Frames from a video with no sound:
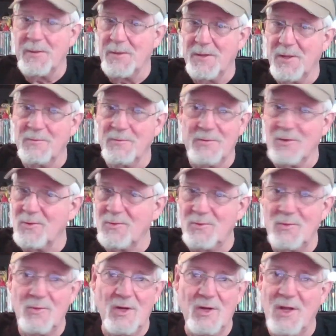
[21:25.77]
Don't don't
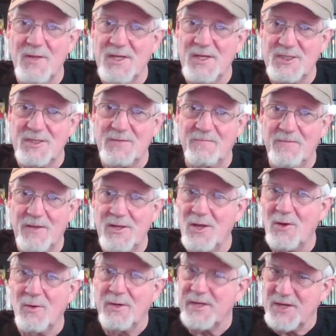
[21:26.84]
do it on this
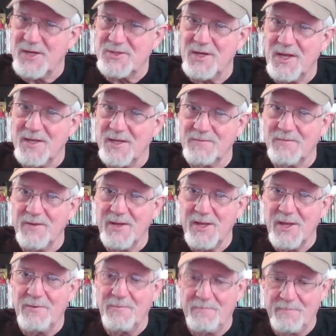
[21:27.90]
video or yesterday's
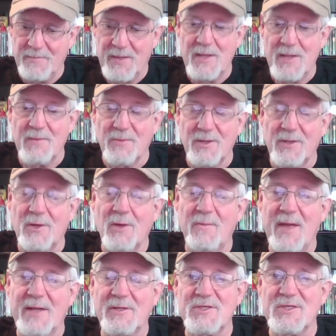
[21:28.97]
video. But go
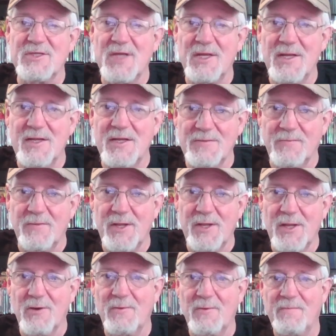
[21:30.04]
back to Sunday's
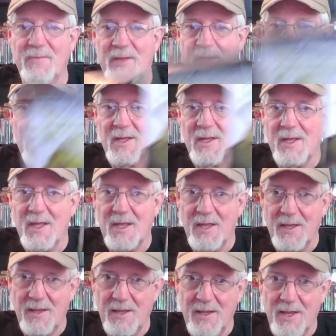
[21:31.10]
video
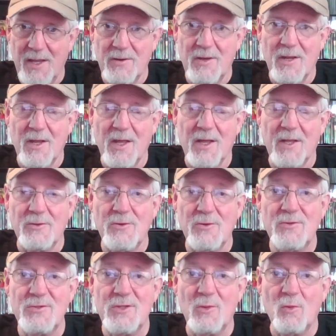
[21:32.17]
and uh,
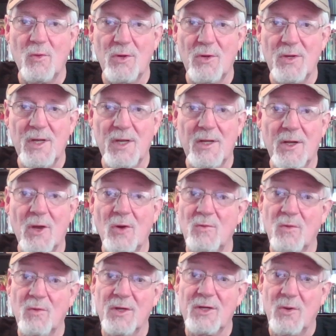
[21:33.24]
use the word code
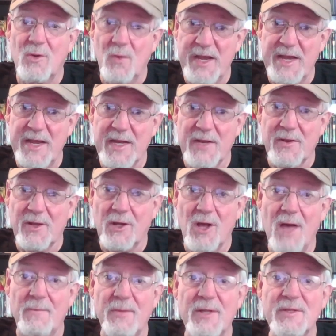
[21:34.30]
word green in the
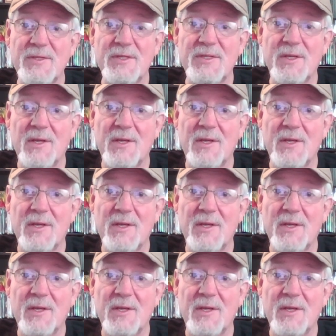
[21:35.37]
comments.